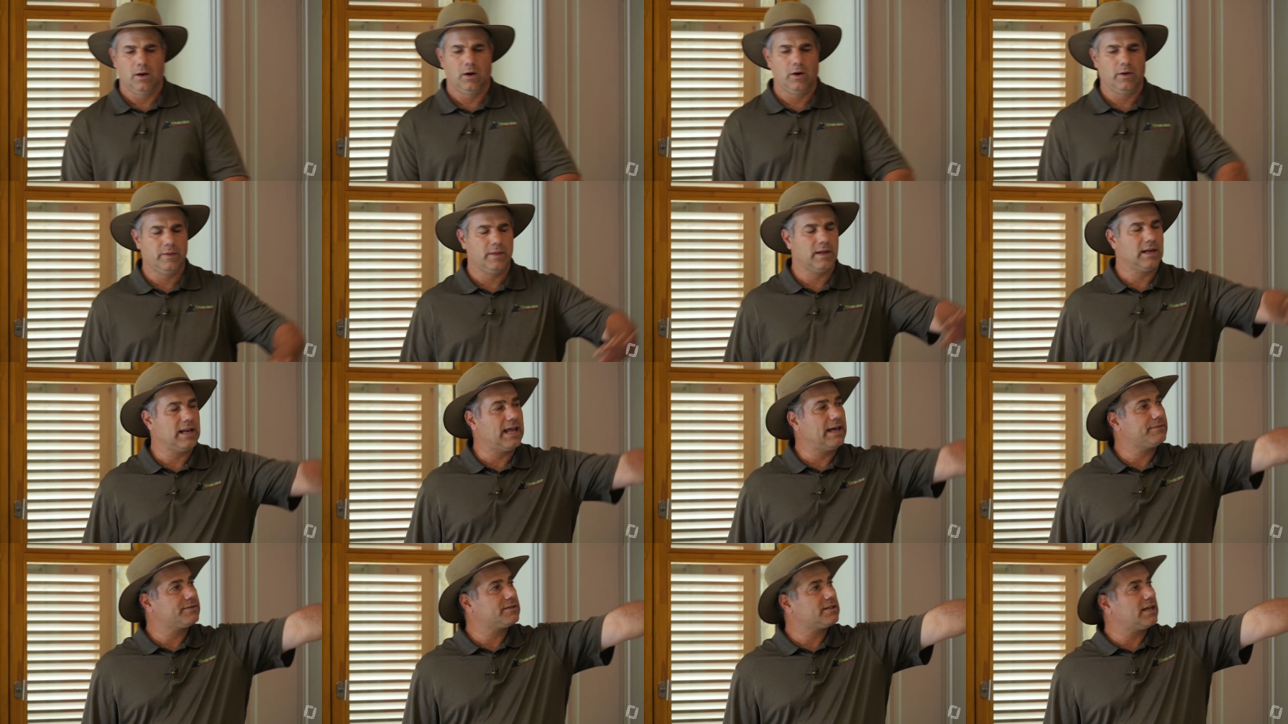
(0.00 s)
On the
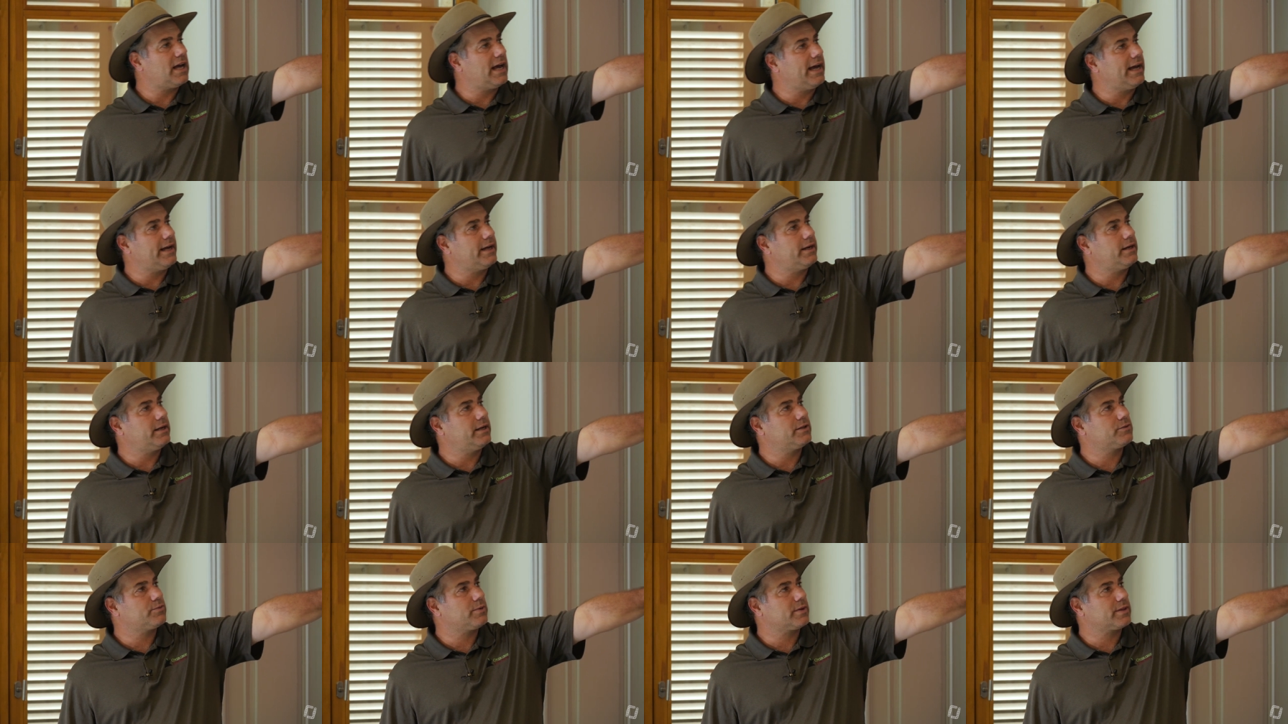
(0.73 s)
left side
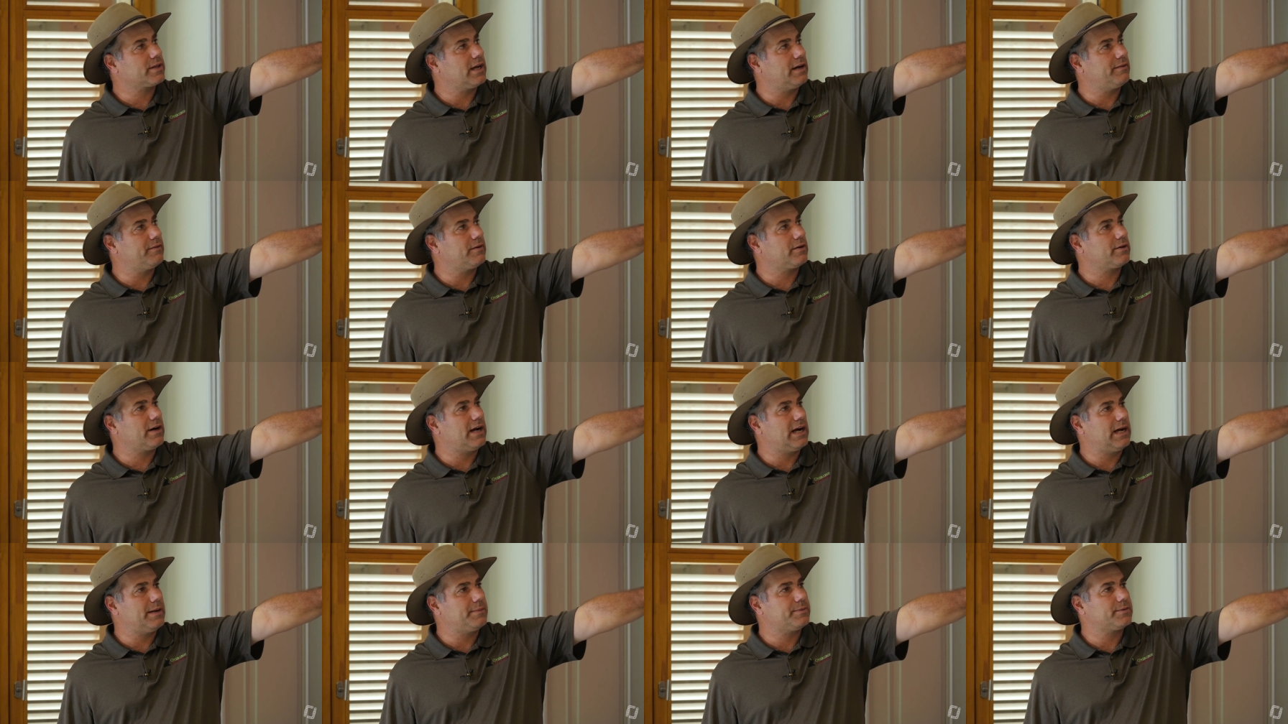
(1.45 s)
is with cover
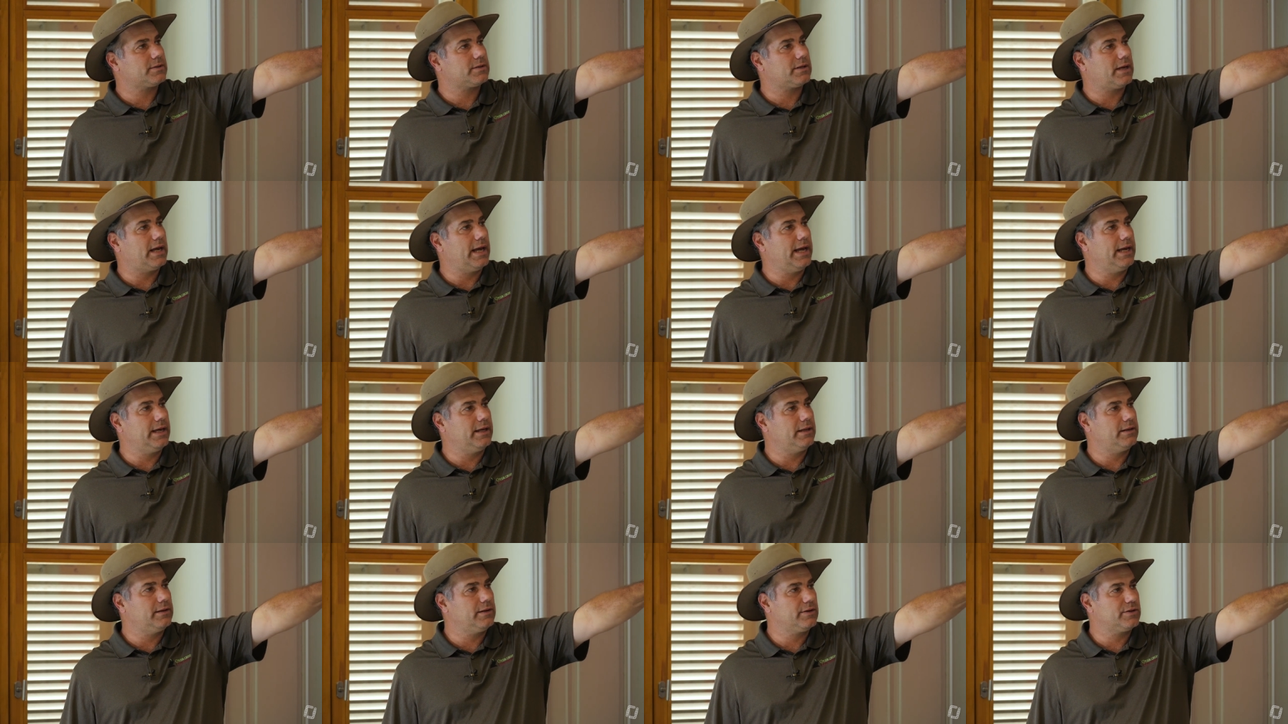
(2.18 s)
crops
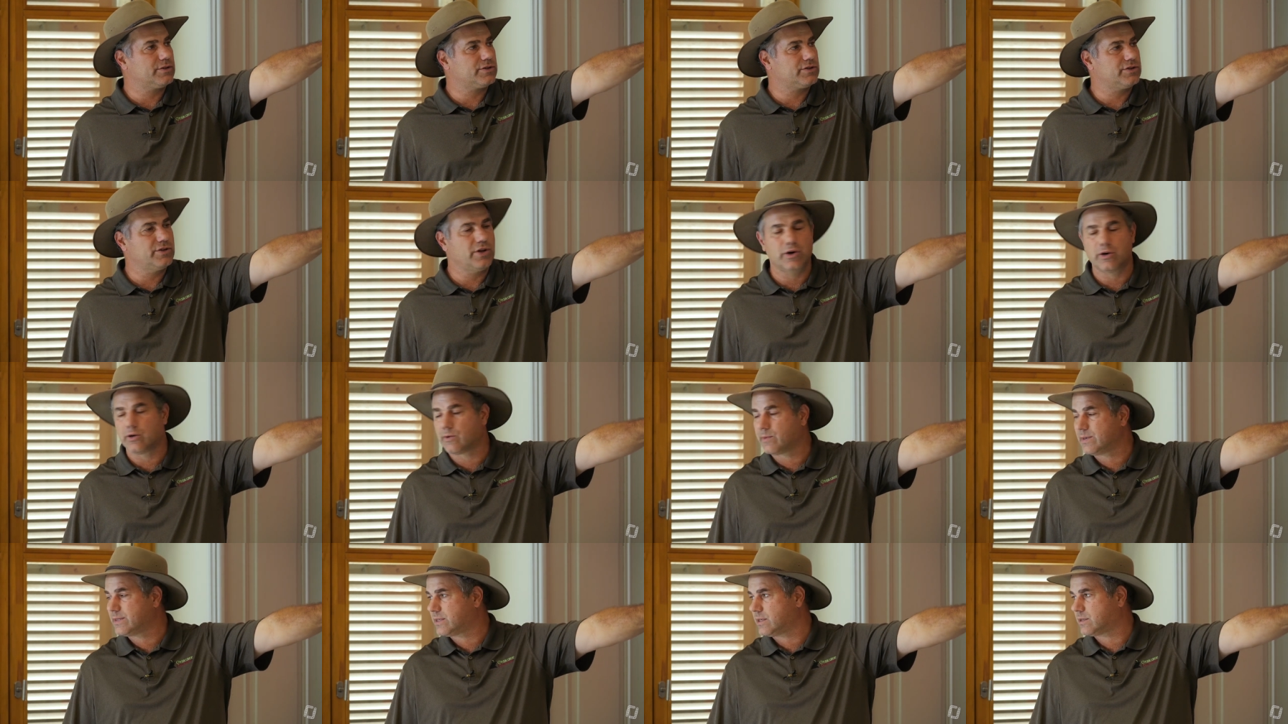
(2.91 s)
and there's no
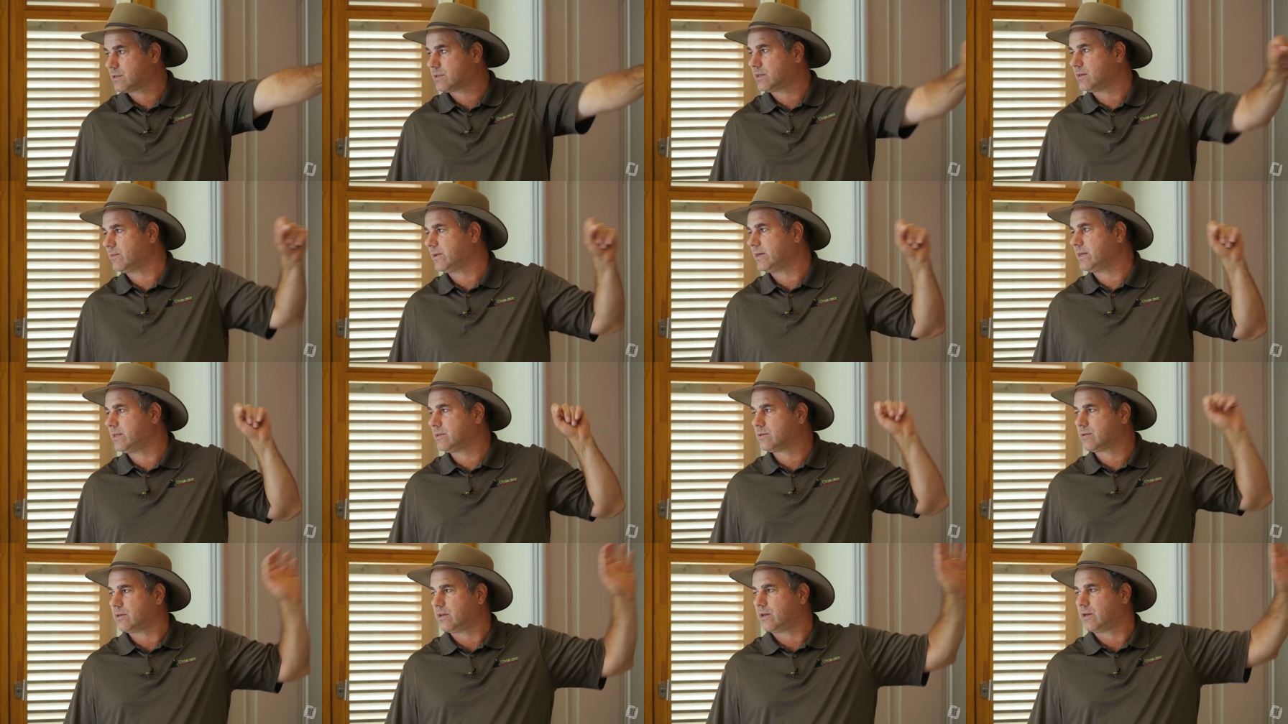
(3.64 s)
resistant
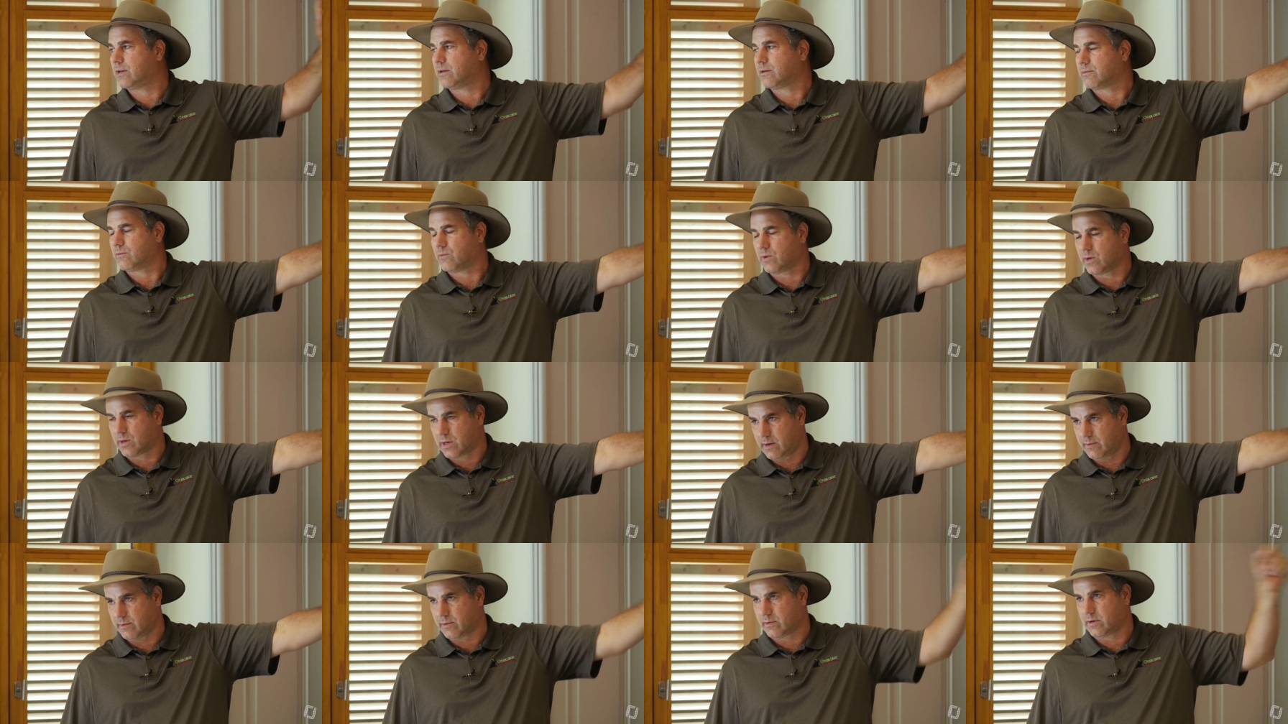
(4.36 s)
weeds in the
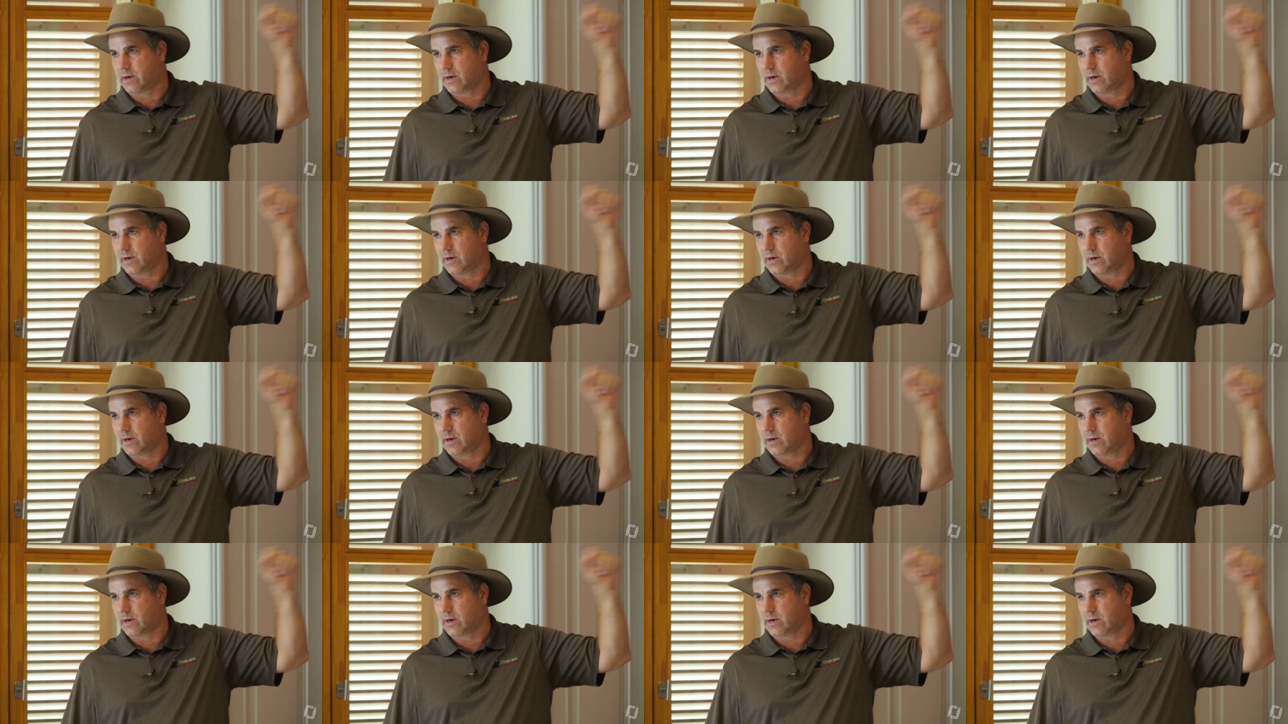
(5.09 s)
with cover